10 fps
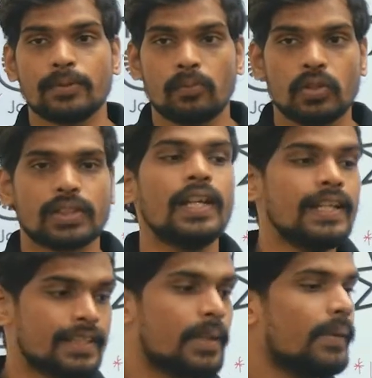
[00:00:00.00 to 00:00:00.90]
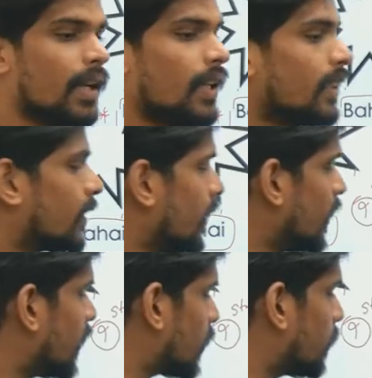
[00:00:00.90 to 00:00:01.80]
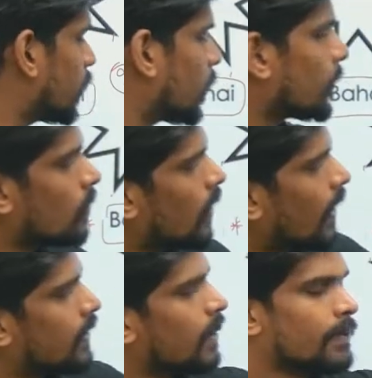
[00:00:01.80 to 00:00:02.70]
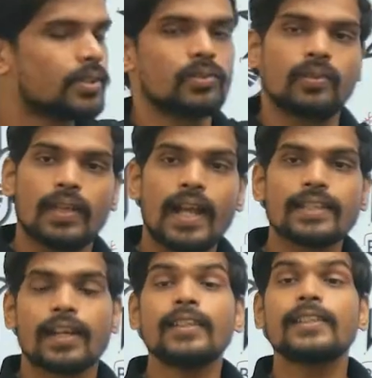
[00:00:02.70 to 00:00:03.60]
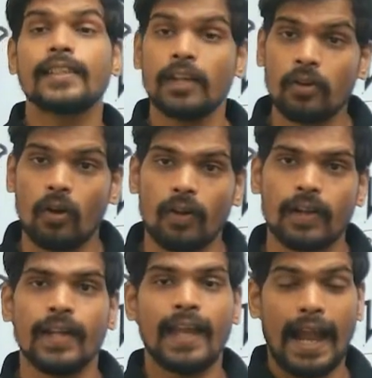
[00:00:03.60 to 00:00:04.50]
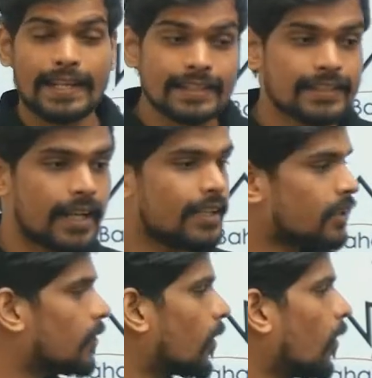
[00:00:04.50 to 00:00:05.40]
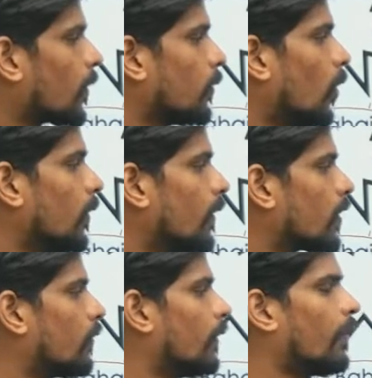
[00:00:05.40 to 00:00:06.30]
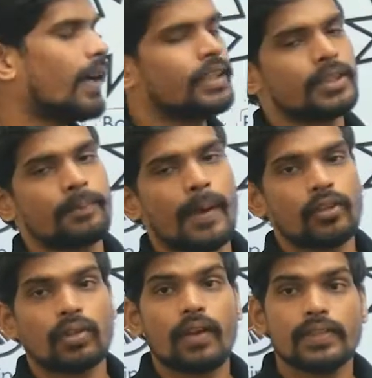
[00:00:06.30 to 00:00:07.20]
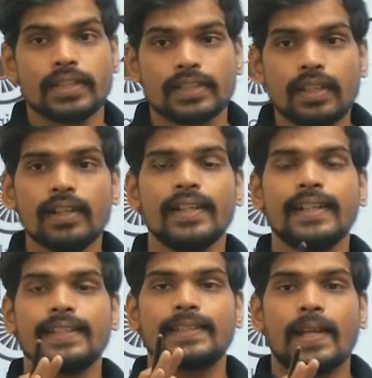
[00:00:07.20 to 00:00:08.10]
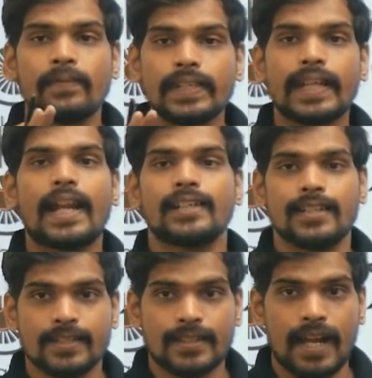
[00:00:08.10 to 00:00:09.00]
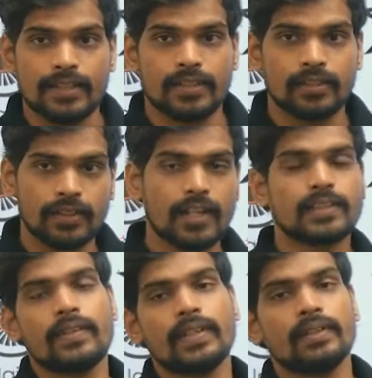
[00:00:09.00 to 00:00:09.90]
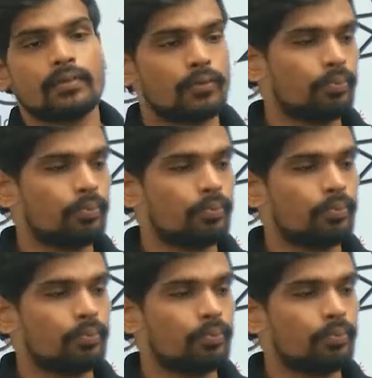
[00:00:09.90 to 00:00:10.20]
is mosque. Similarly, the religious space of Judaism is known as a synagogue, and inside a synagogue you always will find this menorah, which is a 7 candle stand. There are 7